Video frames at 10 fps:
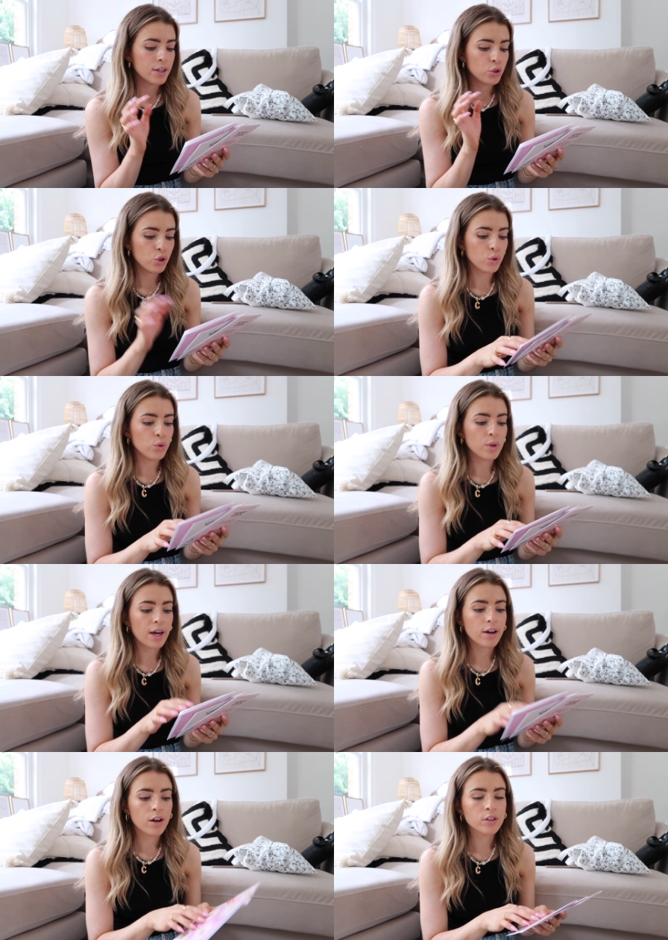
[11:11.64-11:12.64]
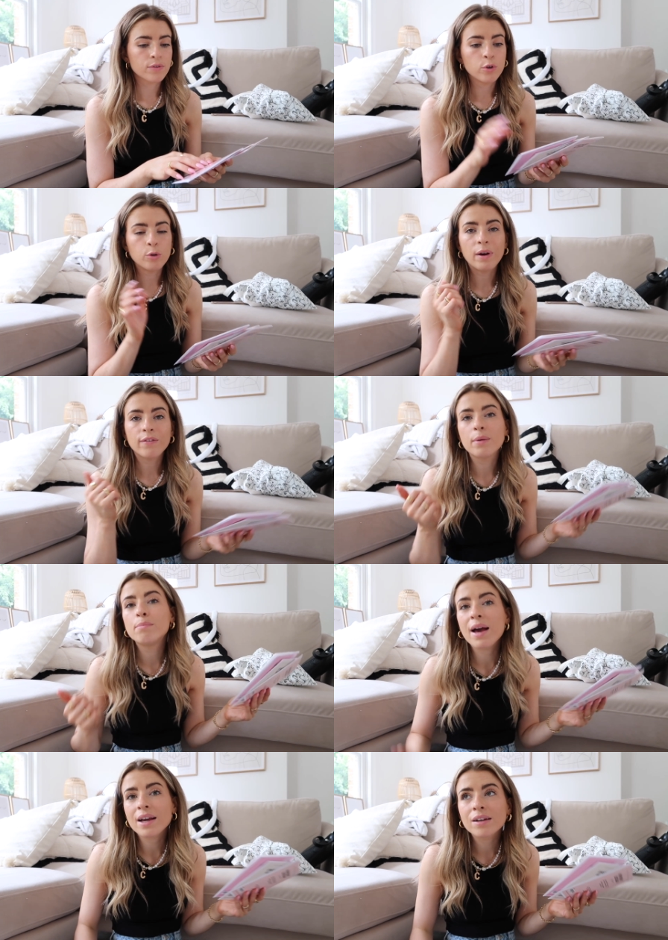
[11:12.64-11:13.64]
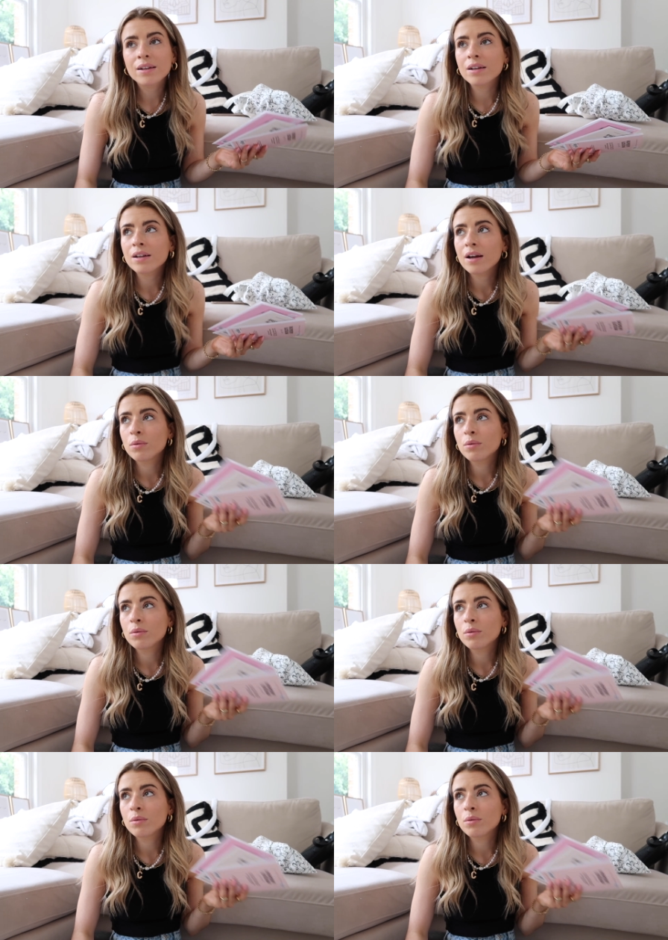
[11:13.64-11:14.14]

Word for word: to get cards for. My friend Megan